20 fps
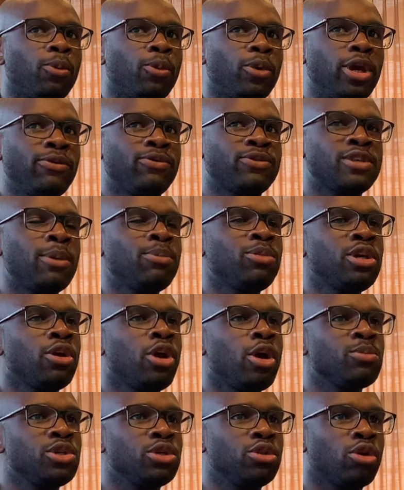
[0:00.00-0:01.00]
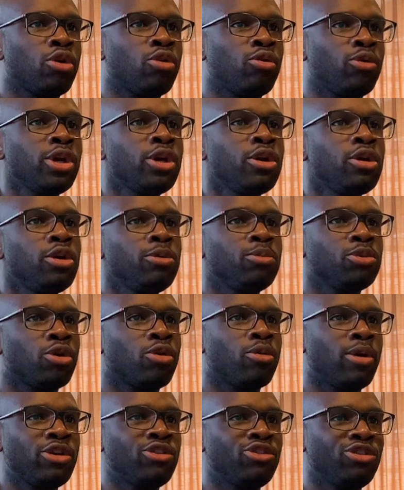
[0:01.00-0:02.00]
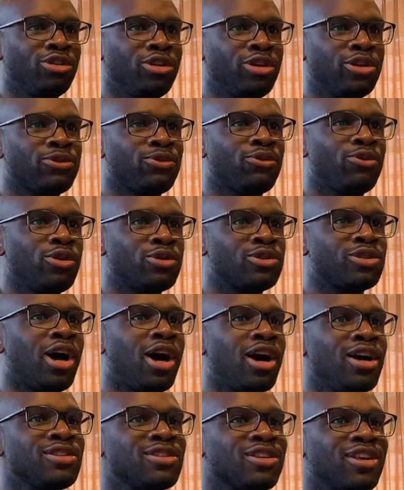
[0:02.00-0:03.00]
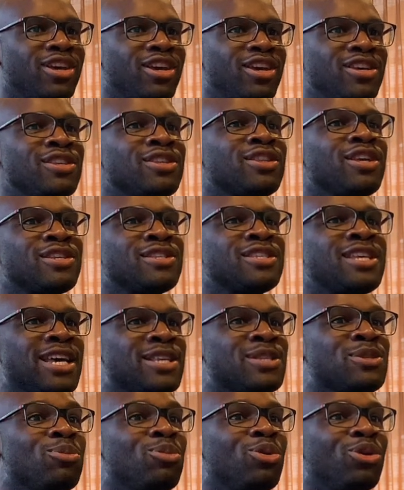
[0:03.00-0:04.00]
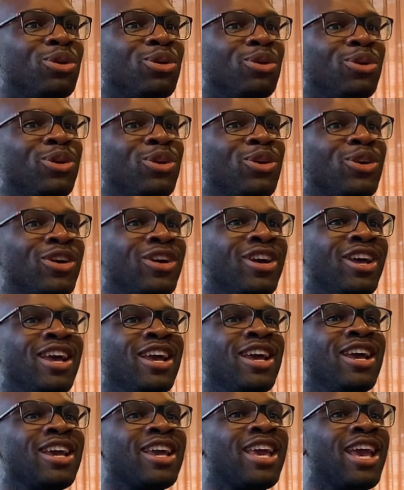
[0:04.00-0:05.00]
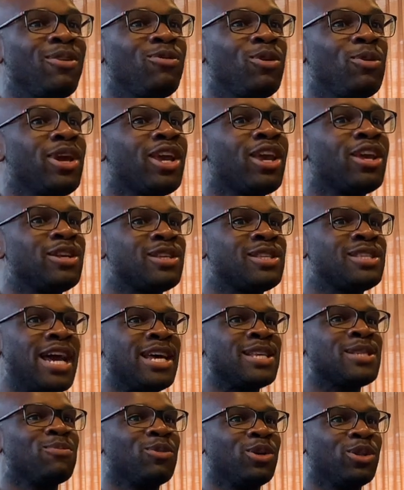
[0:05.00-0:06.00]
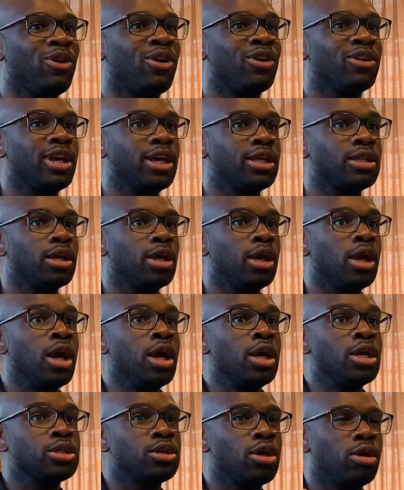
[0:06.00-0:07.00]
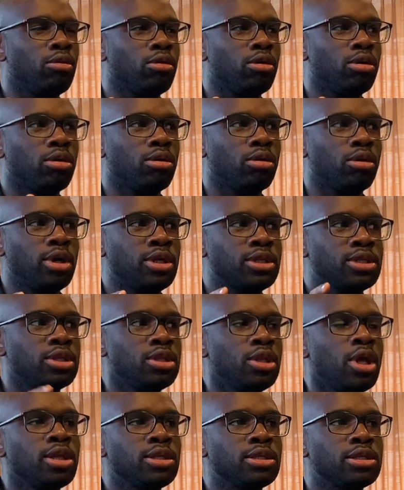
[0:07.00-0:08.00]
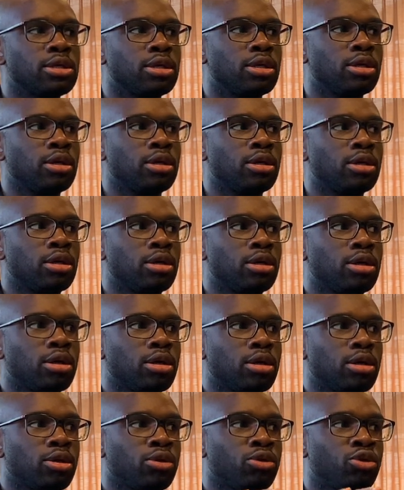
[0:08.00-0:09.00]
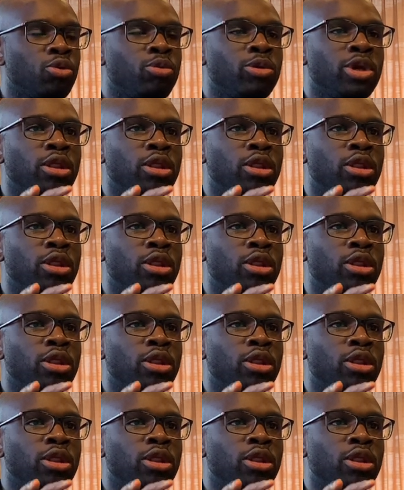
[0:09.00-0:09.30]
if something comes in the curriculum, the question is first asked, is it accessible? Can we make an assessment on it? So it's not, do we